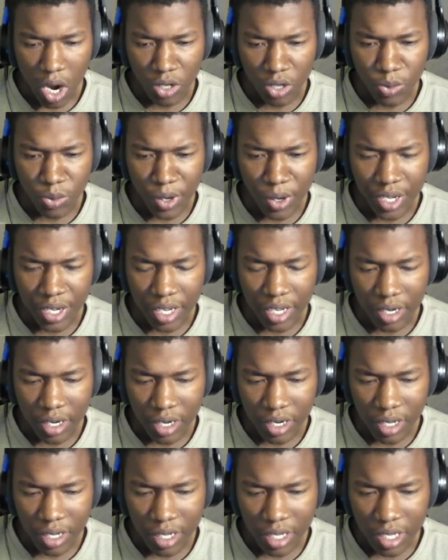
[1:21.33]
Oh, it's working.
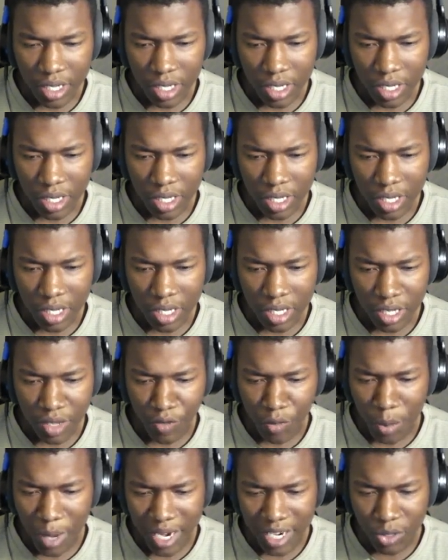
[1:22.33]

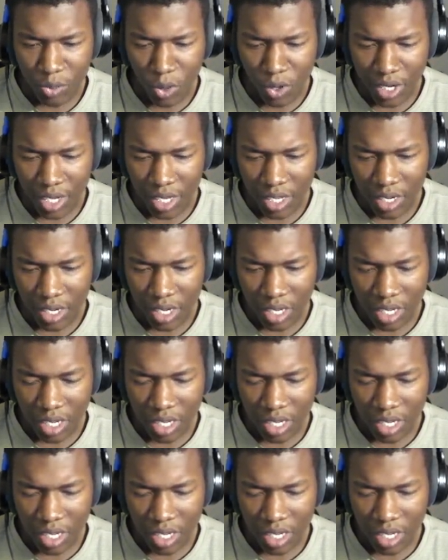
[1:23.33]
Never mind, it's working.